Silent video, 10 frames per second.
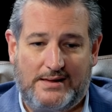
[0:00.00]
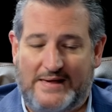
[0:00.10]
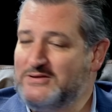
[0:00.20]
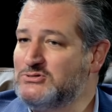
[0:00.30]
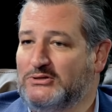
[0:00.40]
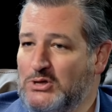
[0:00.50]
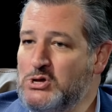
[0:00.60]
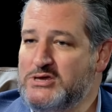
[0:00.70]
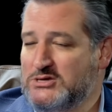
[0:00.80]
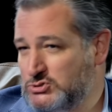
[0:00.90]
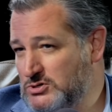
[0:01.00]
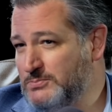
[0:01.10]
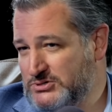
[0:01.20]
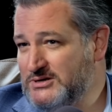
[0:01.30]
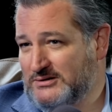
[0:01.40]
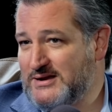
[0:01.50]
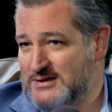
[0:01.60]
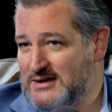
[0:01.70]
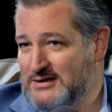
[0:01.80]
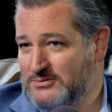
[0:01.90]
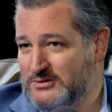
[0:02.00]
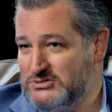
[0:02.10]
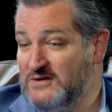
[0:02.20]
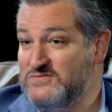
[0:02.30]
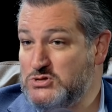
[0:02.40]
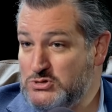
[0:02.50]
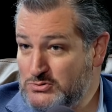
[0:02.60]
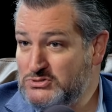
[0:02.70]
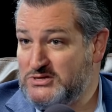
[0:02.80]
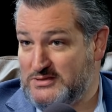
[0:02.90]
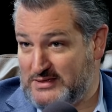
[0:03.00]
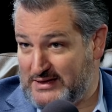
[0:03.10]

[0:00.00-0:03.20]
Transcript: And there's a long history, particularly in Congress, of using